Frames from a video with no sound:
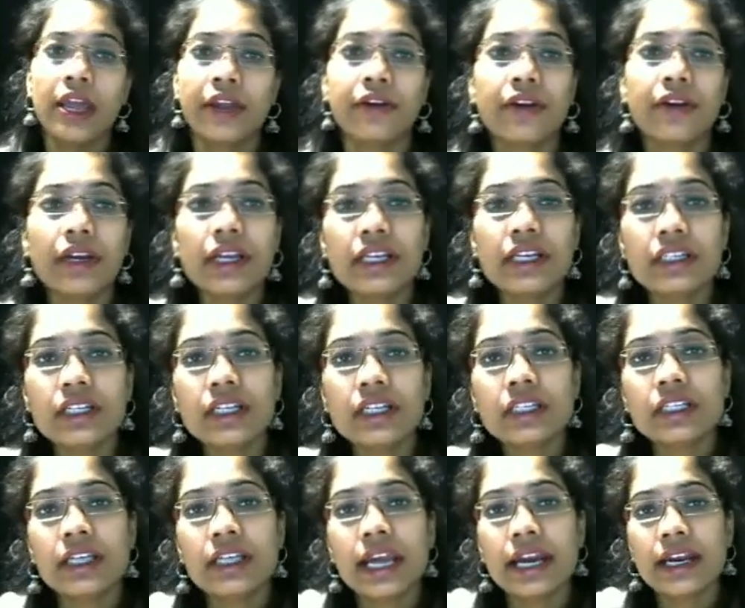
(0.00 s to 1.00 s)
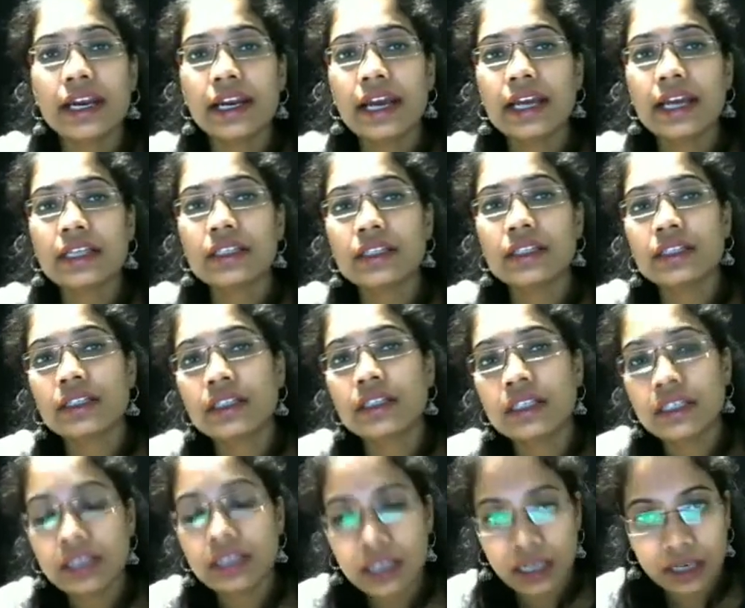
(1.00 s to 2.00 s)
Cutaneous candidiasis.
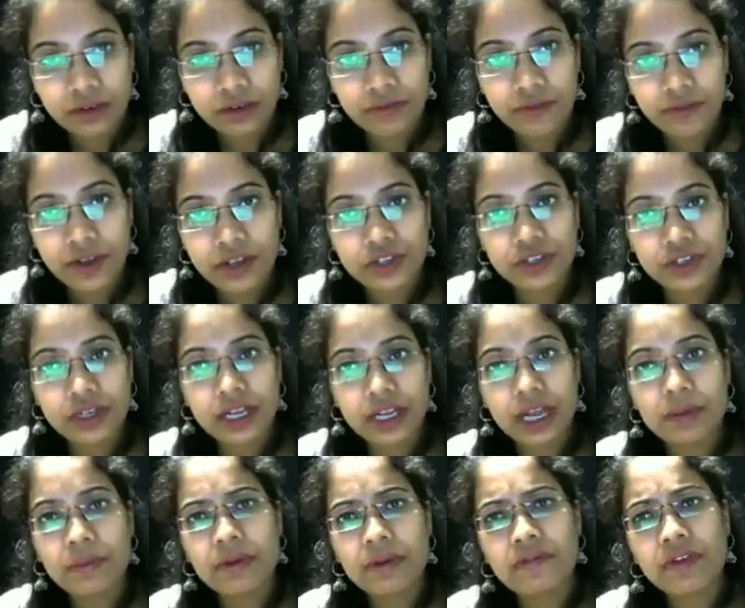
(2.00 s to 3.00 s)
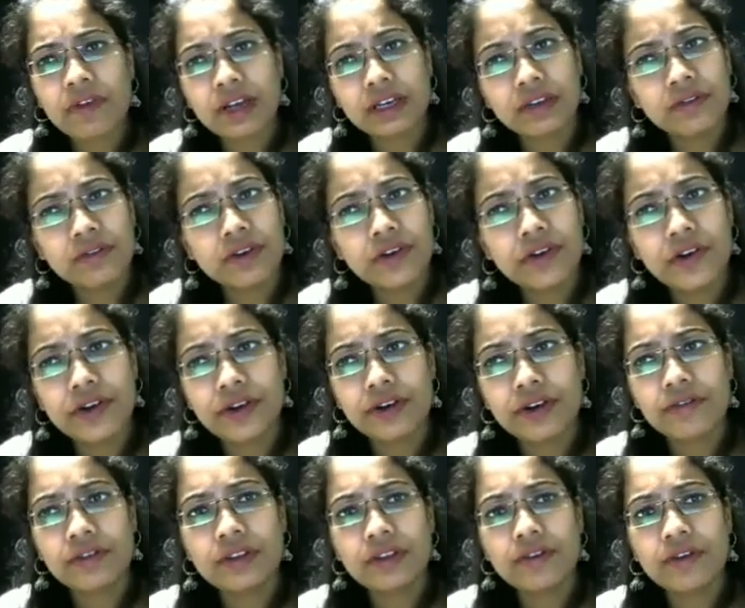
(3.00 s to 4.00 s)
This skin infection can be effectively
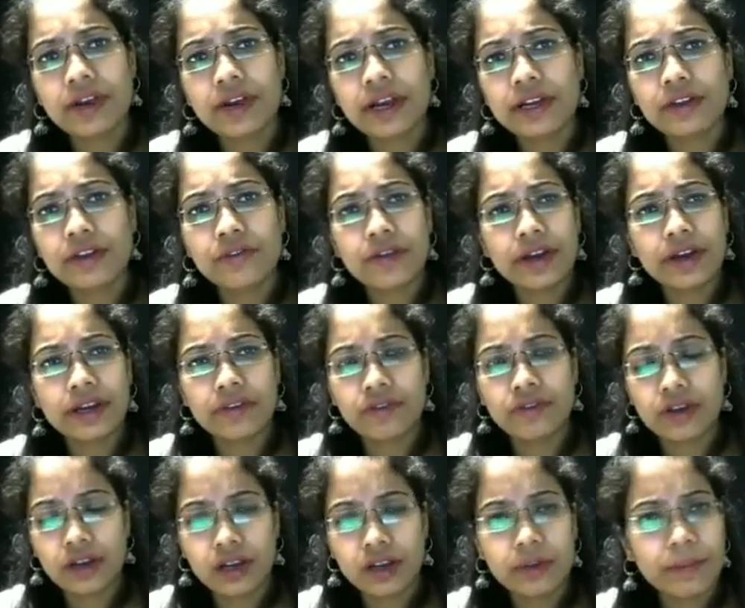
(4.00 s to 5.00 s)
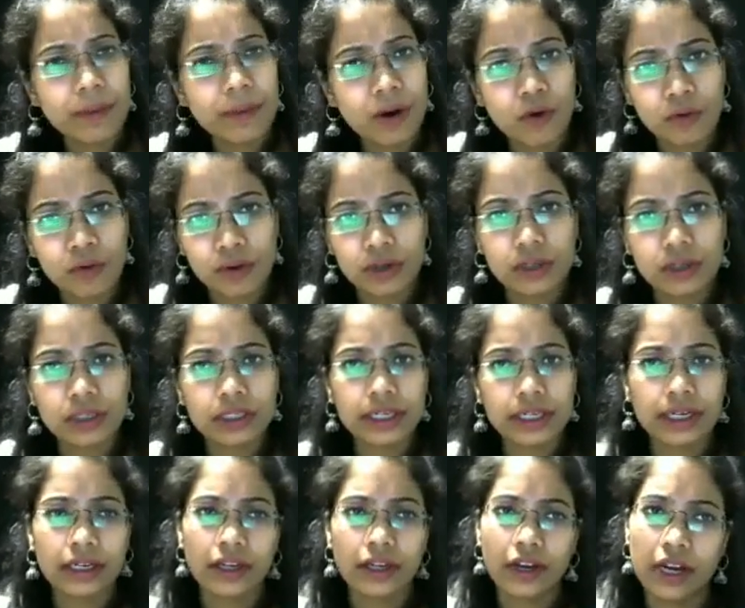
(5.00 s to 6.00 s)
treated with a variety of antifungal powders
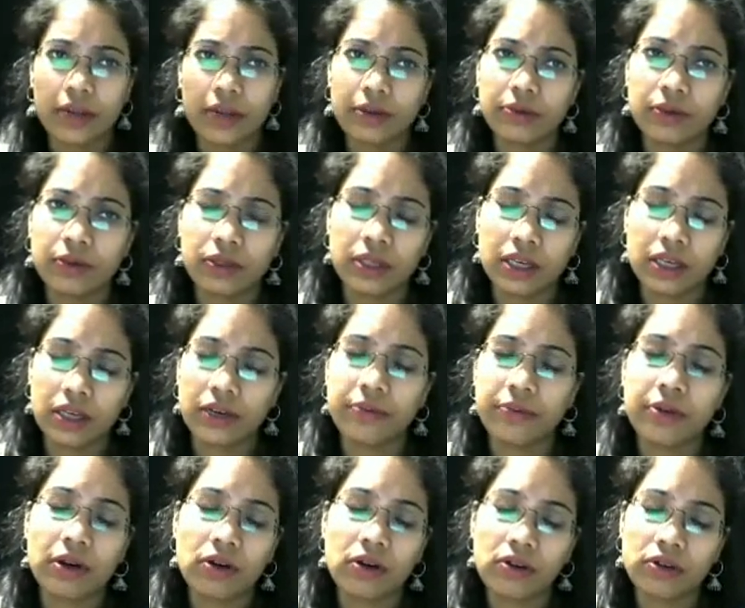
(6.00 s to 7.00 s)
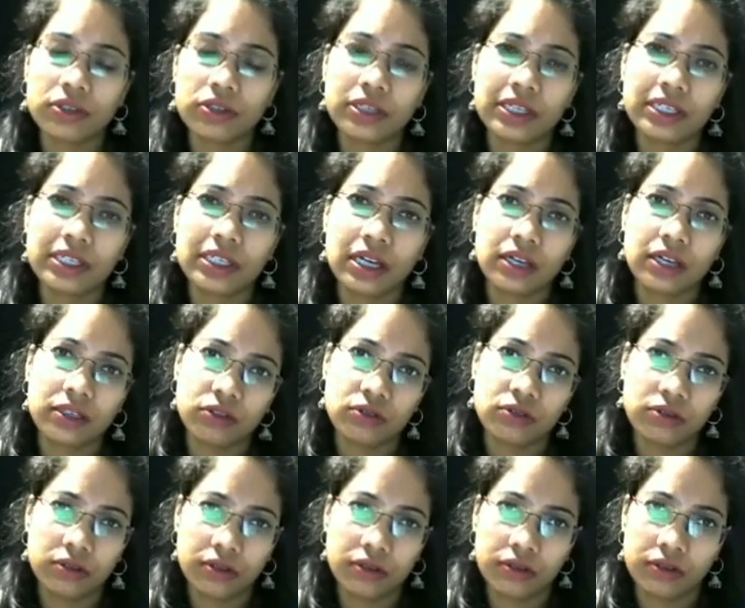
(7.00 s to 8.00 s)
and creams, basically because these are
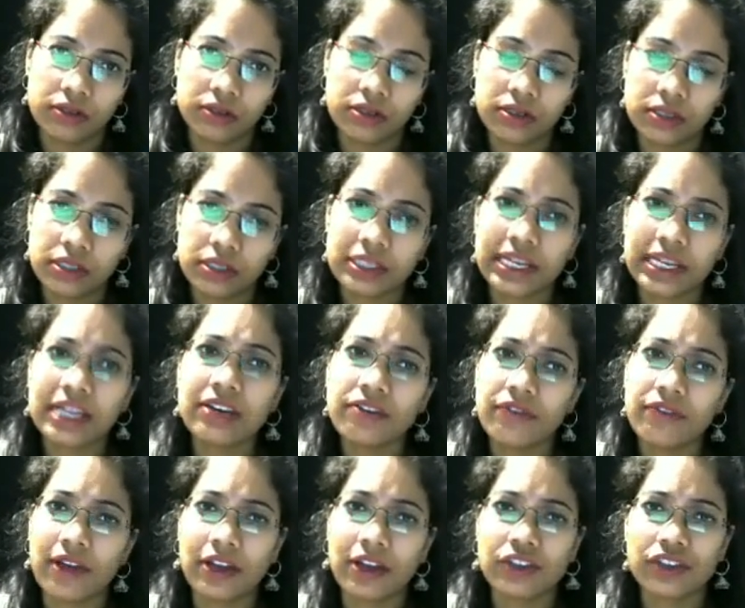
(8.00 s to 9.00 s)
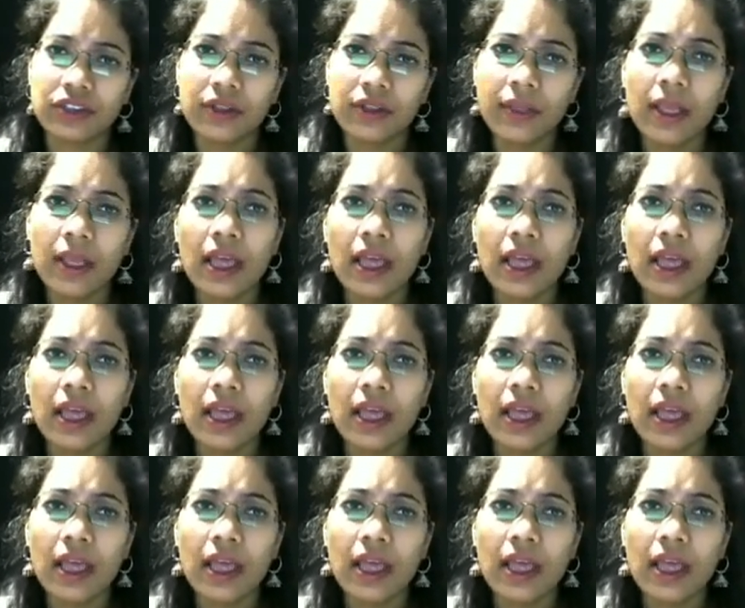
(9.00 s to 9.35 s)
skin infection.